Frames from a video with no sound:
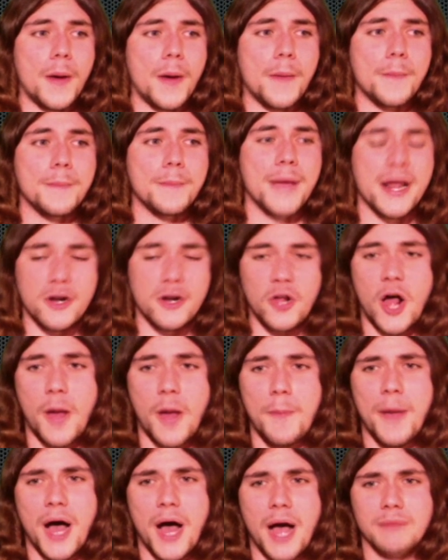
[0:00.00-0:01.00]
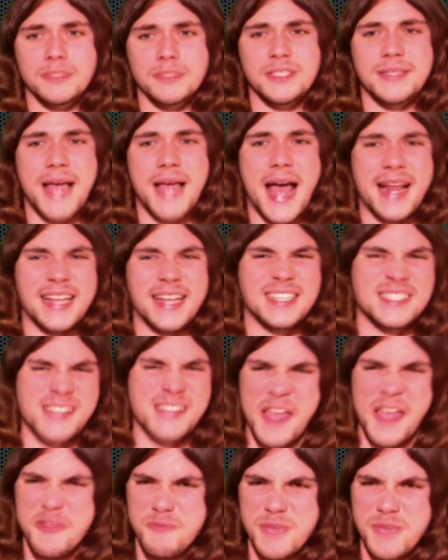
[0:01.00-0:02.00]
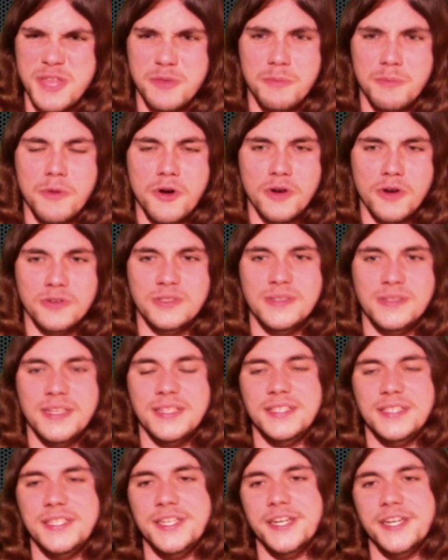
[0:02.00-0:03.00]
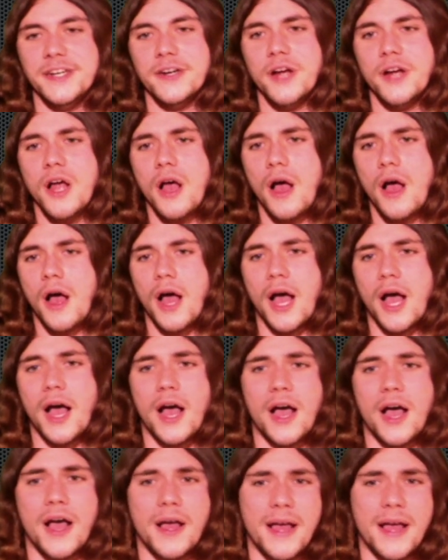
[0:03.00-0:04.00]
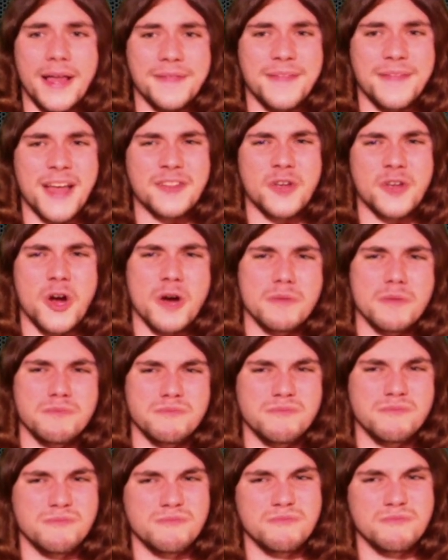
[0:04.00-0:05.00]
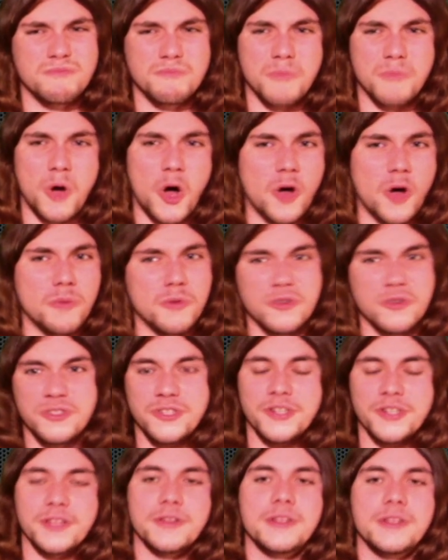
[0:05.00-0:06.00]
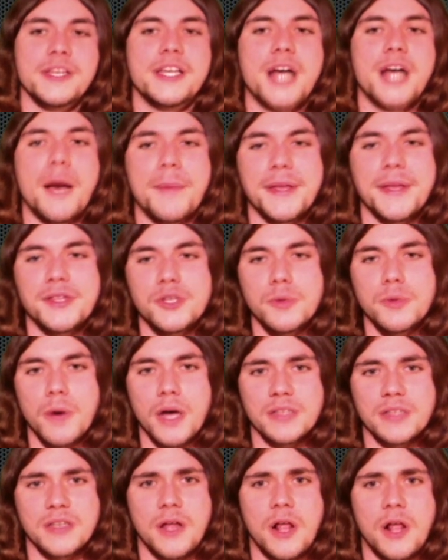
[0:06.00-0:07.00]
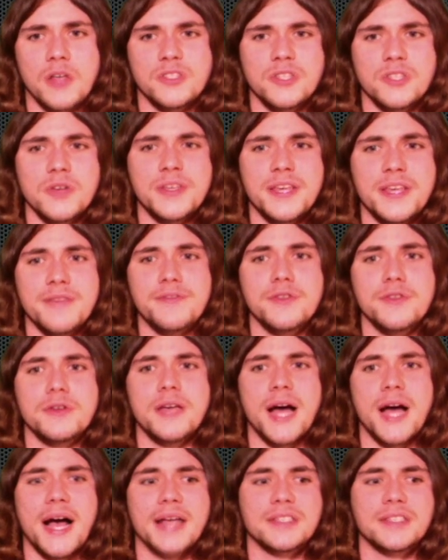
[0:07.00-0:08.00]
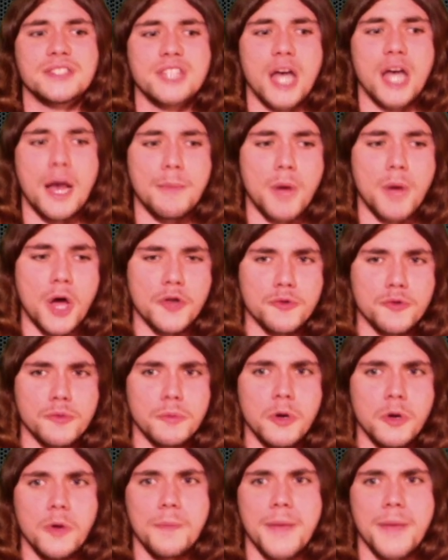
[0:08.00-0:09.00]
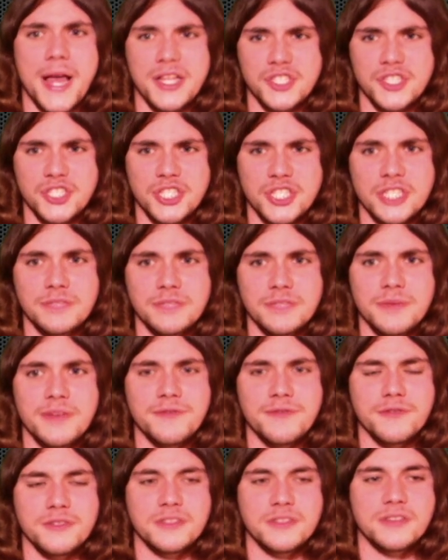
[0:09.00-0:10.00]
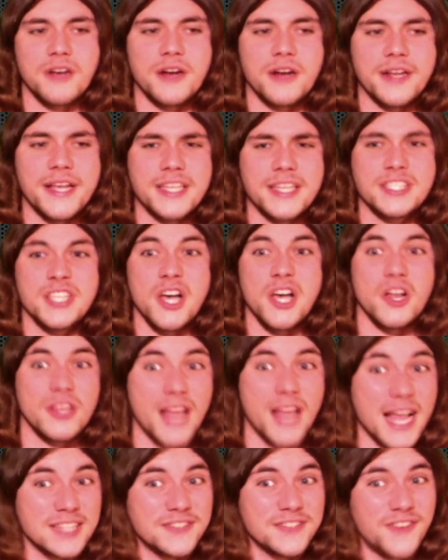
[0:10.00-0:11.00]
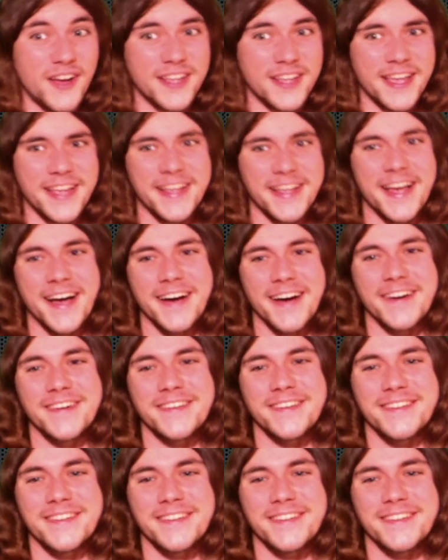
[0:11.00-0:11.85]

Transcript: metal albums that excite me the most this year, and that are almost certainly coming to us. I'll also give you guys some honorable mention before starting. So let's fucking go.